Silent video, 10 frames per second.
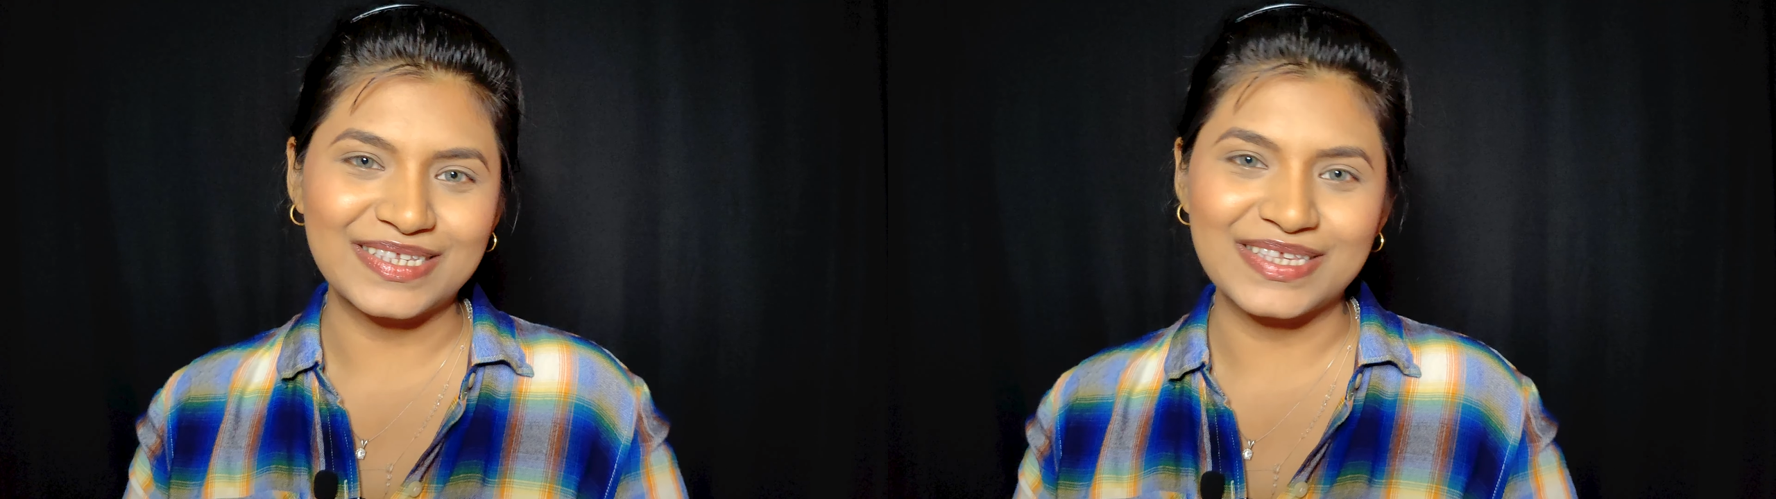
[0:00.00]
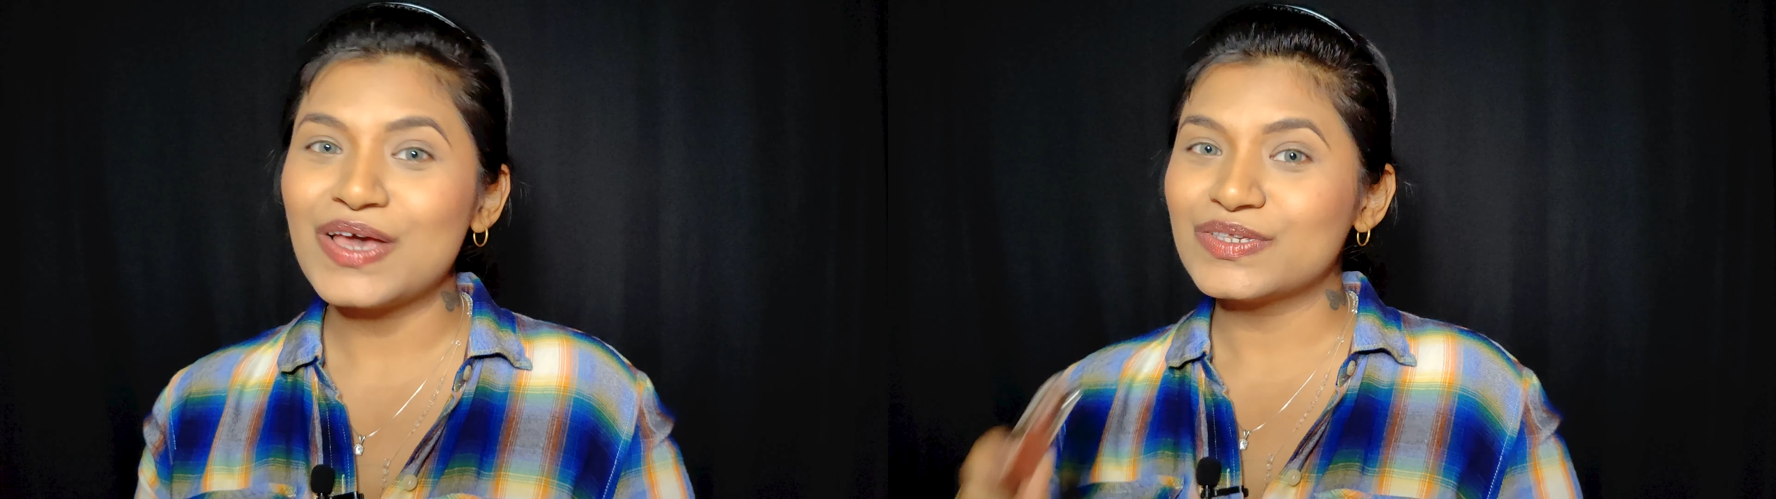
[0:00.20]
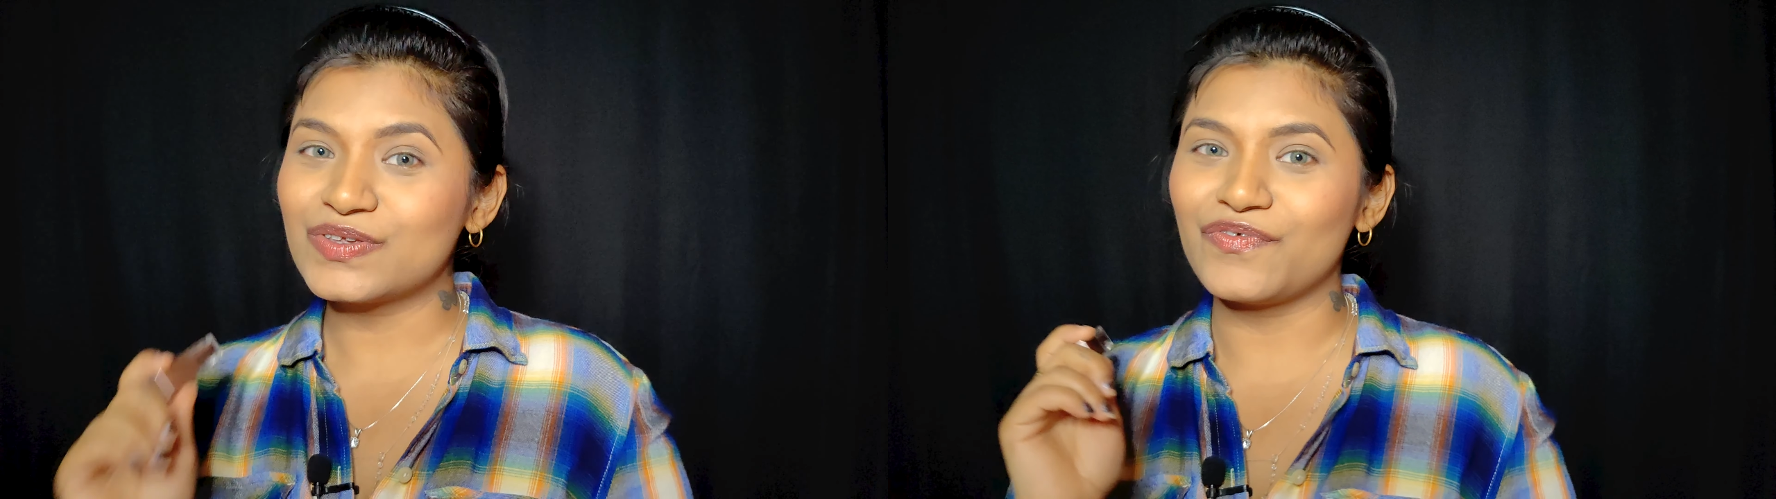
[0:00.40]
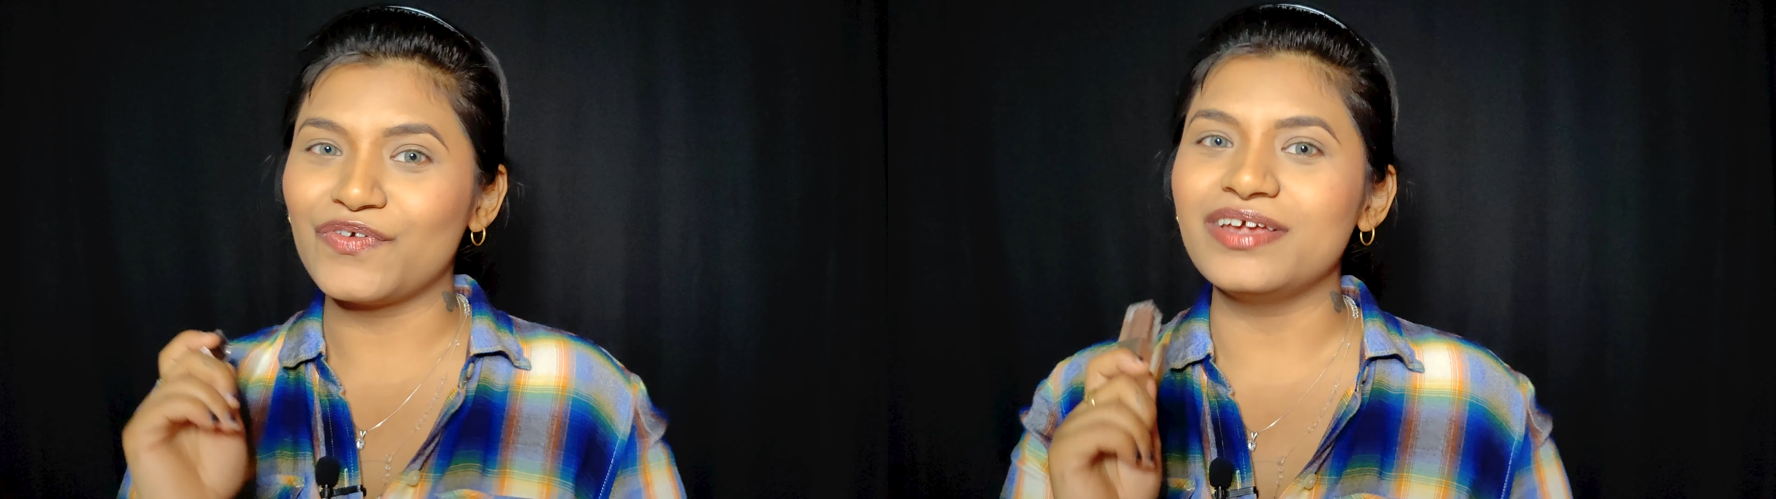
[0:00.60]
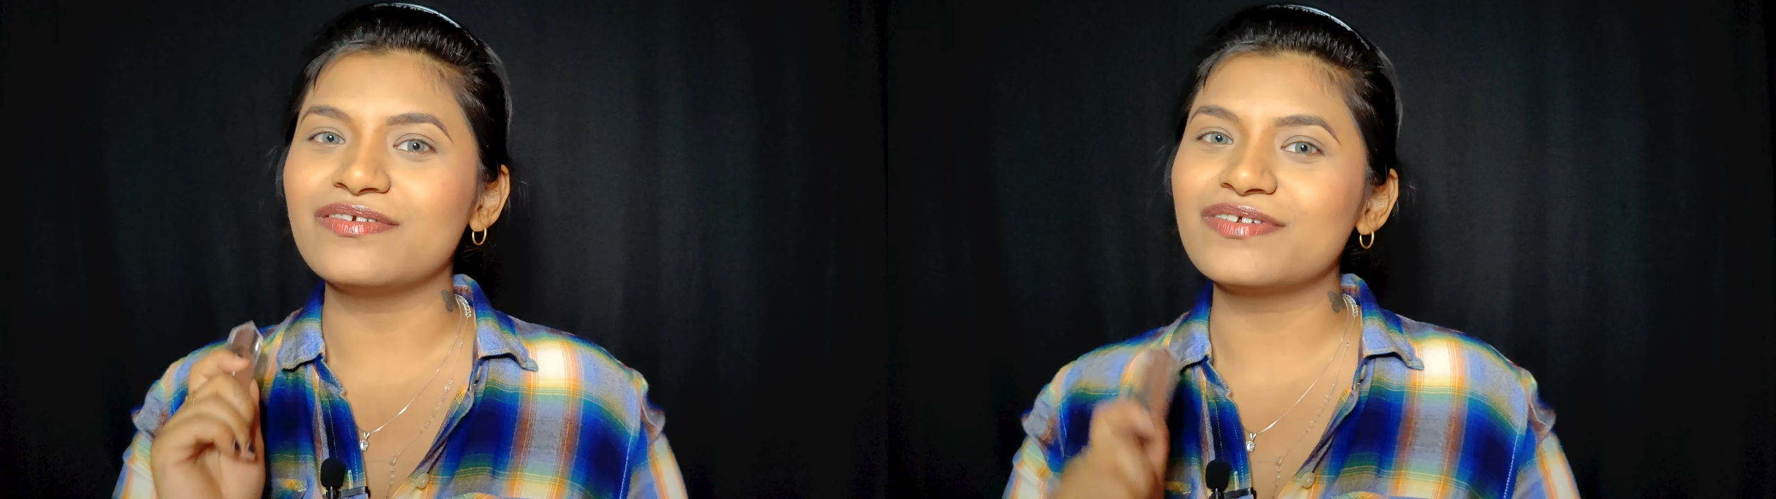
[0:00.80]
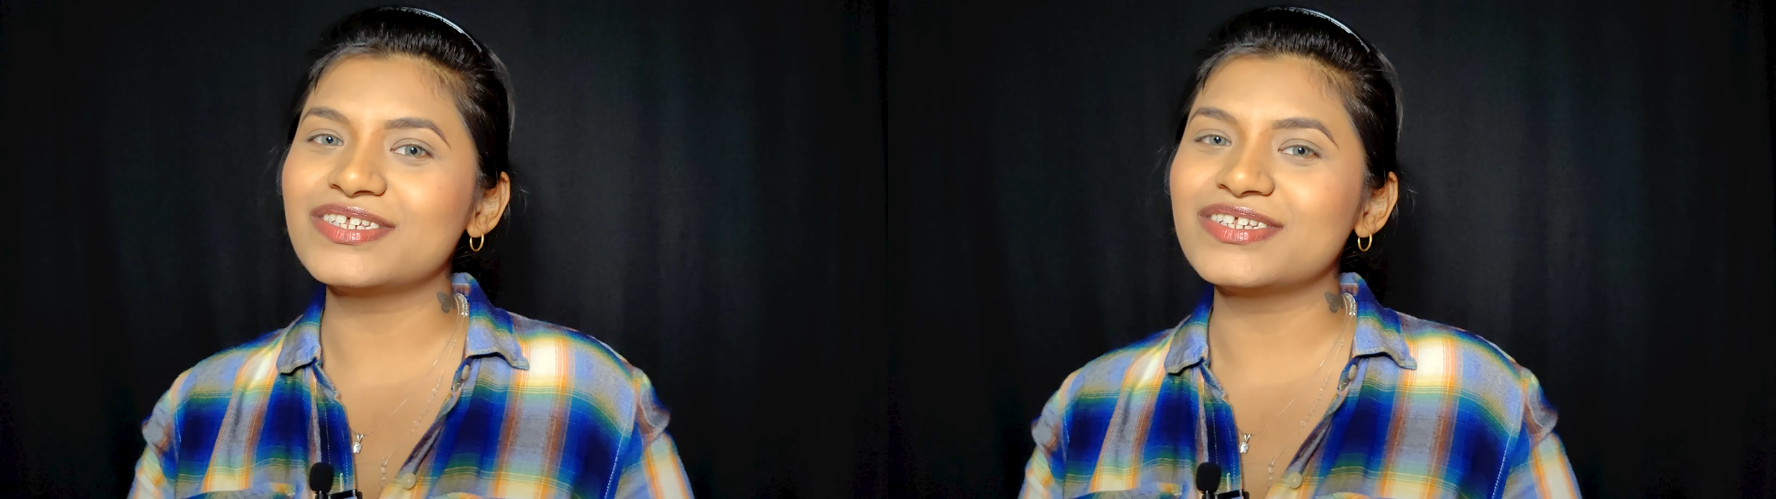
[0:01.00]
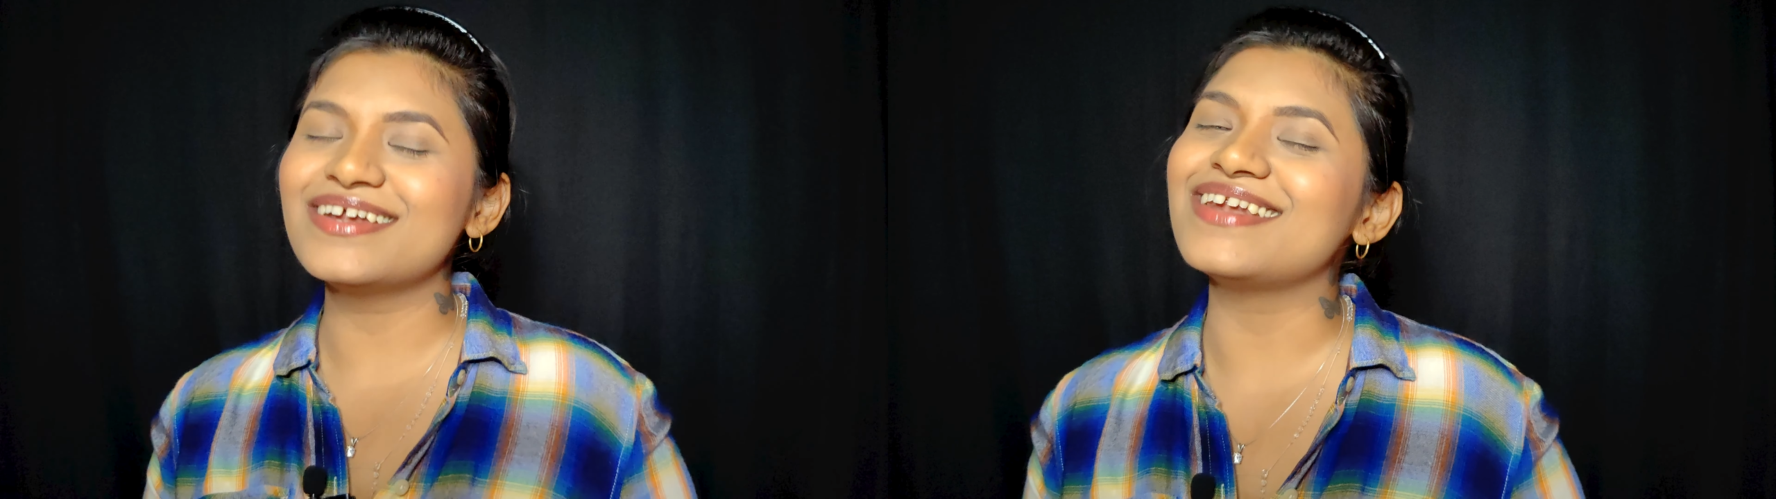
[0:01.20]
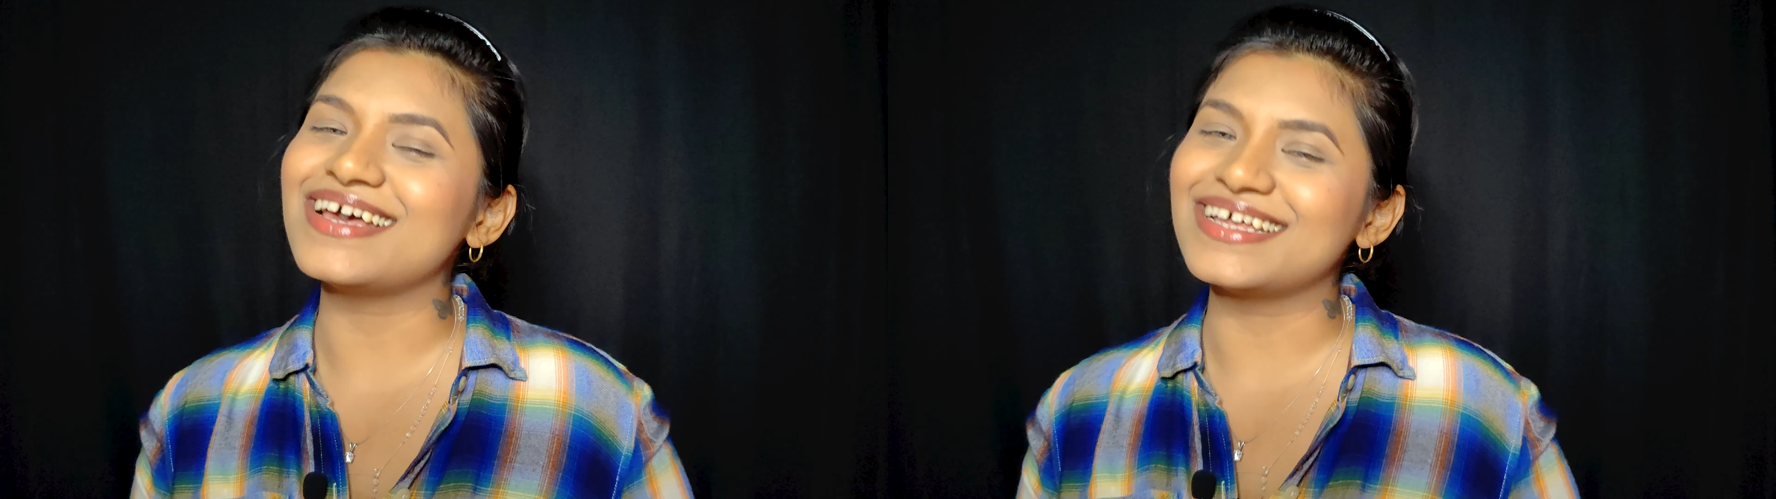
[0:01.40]
So if you're interested,
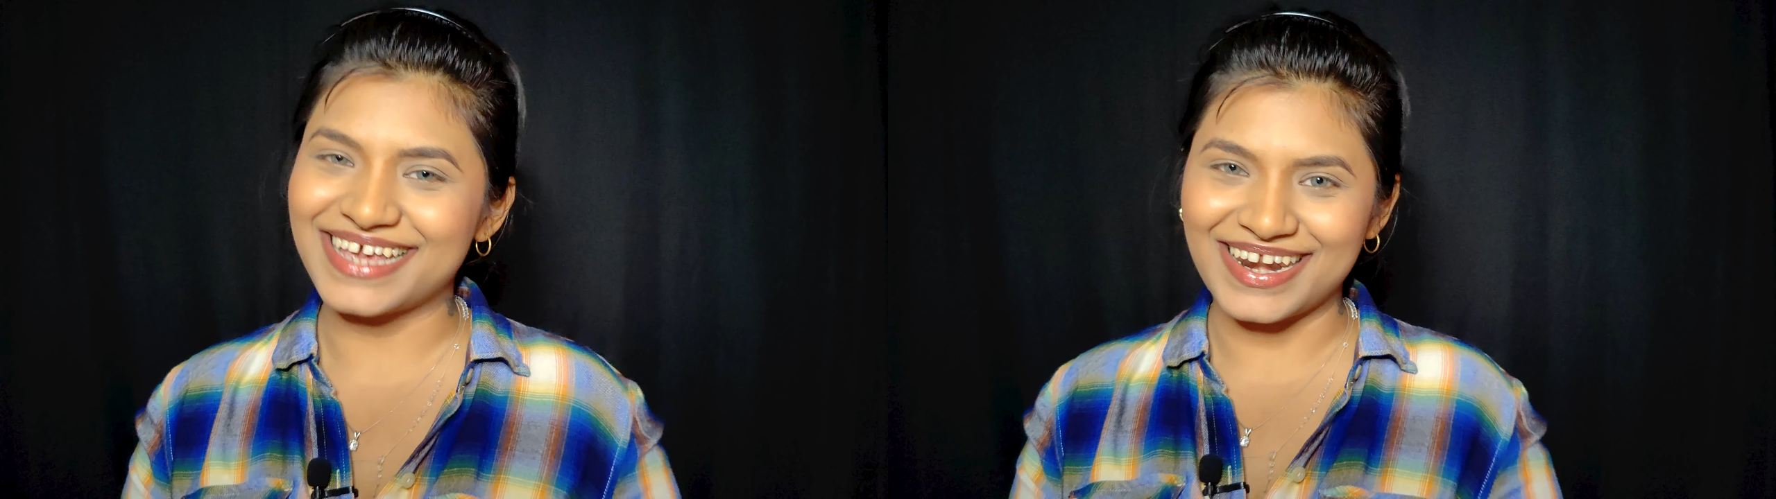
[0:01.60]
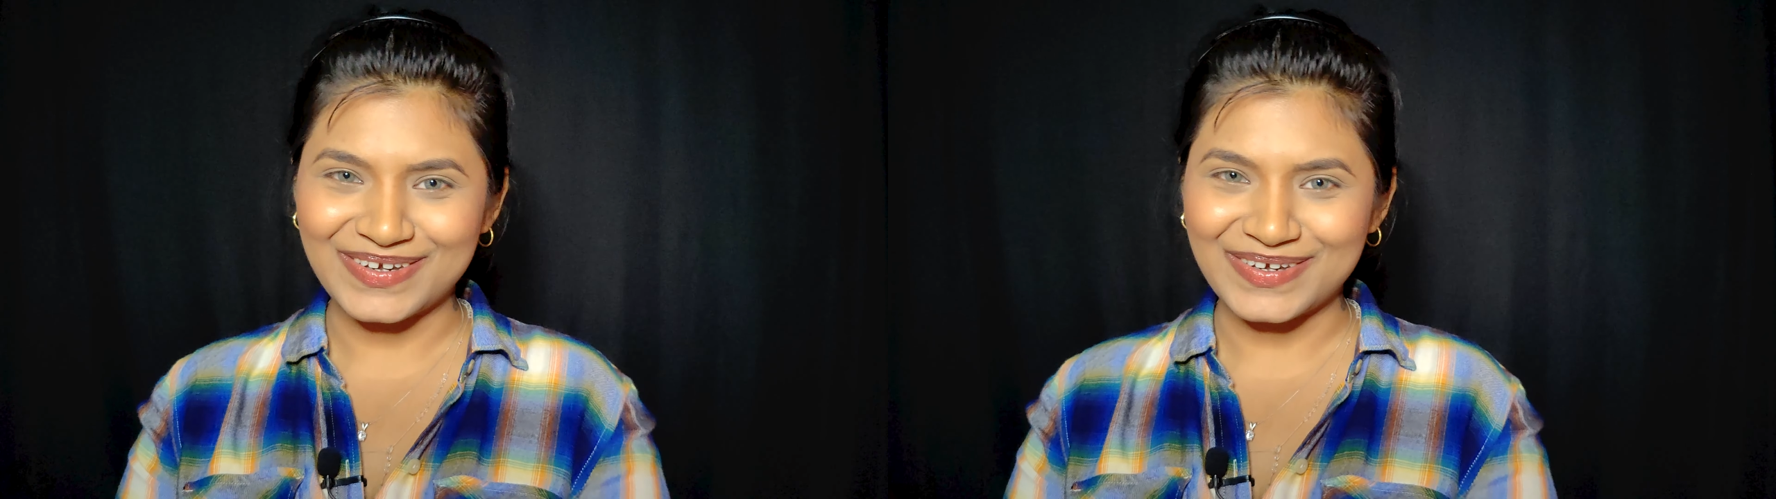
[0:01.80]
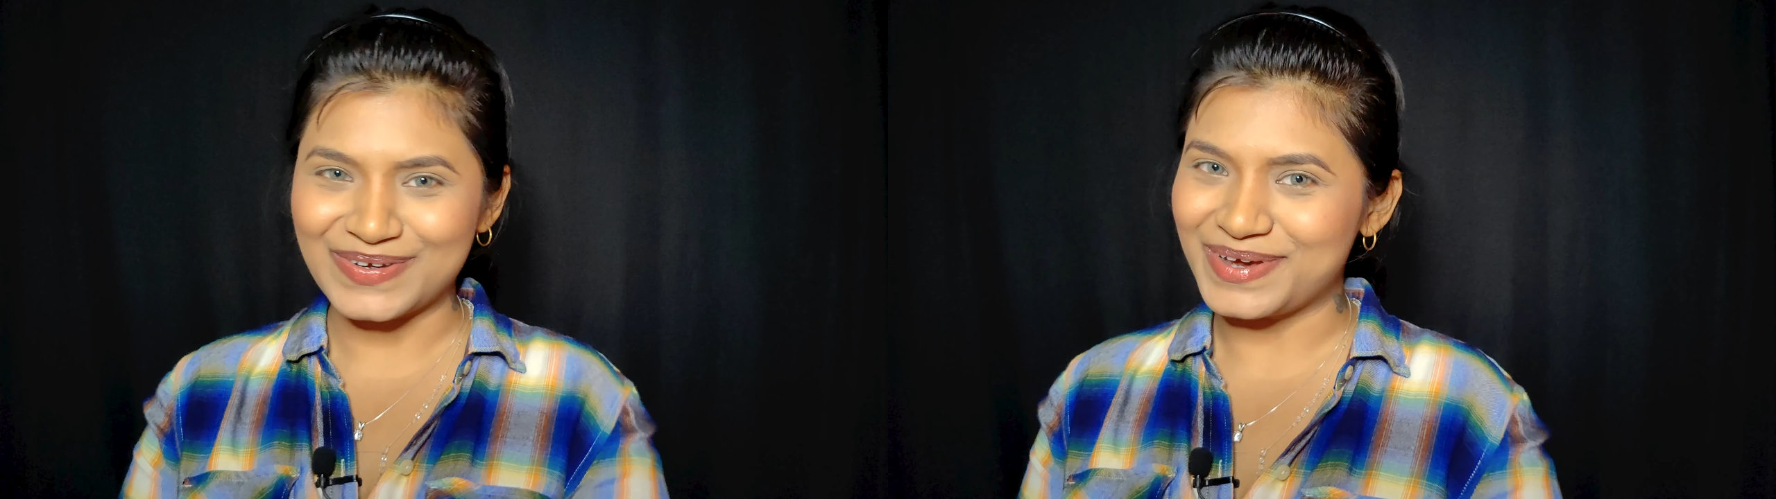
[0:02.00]
let's get into it.